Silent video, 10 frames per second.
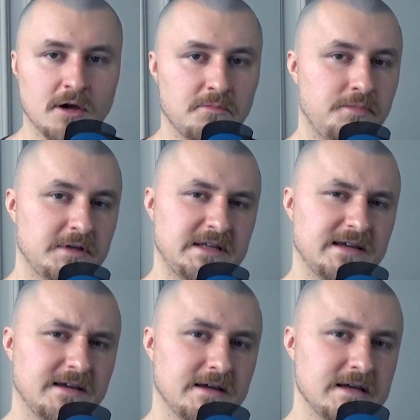But
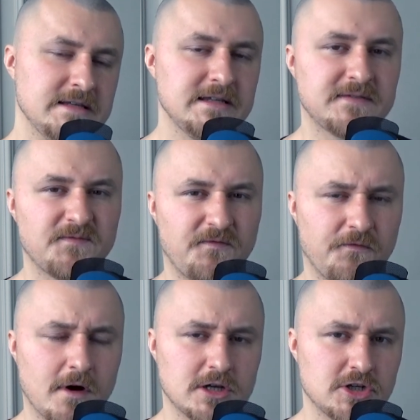is it
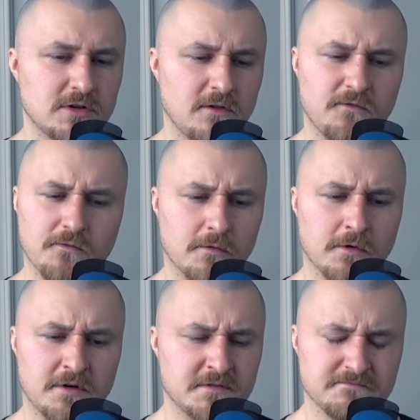functional
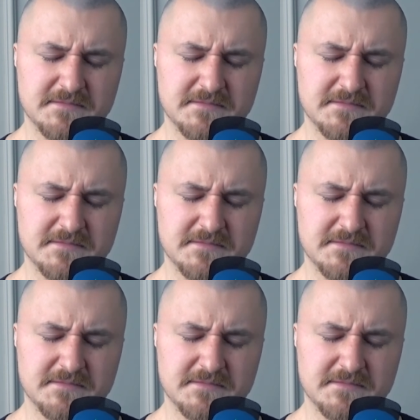for